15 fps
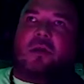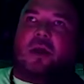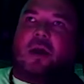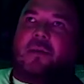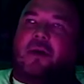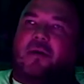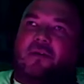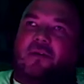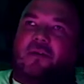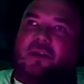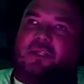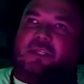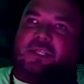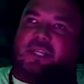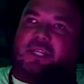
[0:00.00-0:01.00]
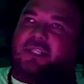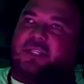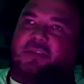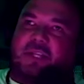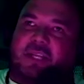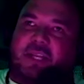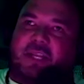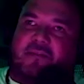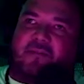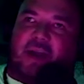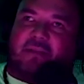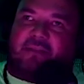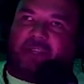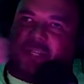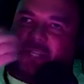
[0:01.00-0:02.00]
about 6 years, I think
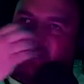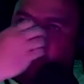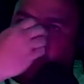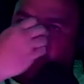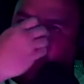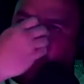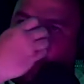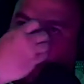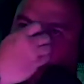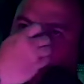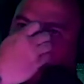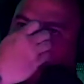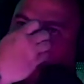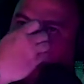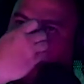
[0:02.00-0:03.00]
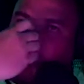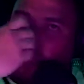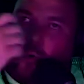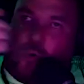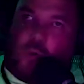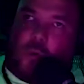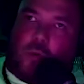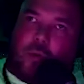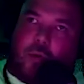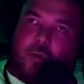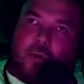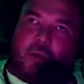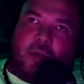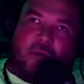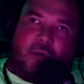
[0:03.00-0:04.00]
5-6 years ago, who,
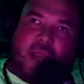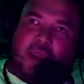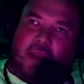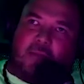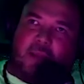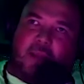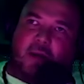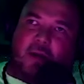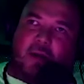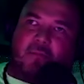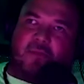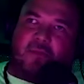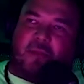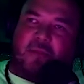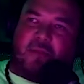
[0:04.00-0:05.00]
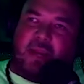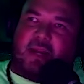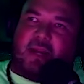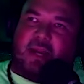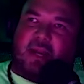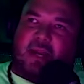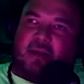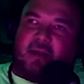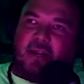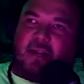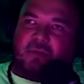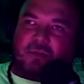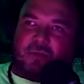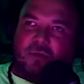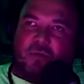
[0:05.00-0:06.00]
you know, came here from the mainland. He
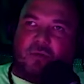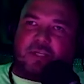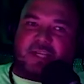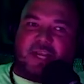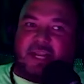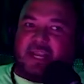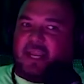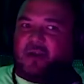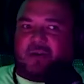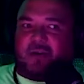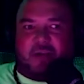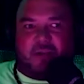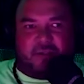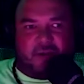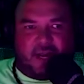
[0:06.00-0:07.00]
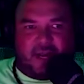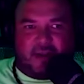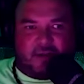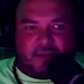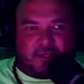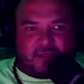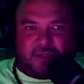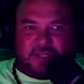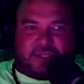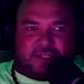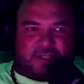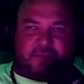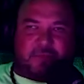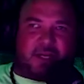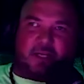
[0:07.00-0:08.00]
was homeless and he killed another lady on the street
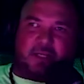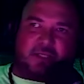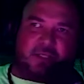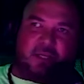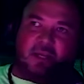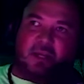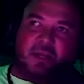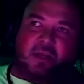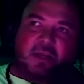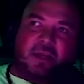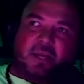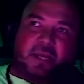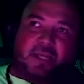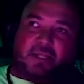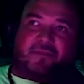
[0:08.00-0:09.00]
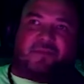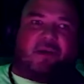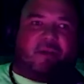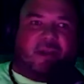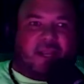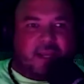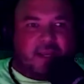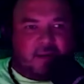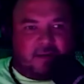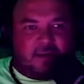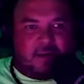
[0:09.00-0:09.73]
just because he just felt like it.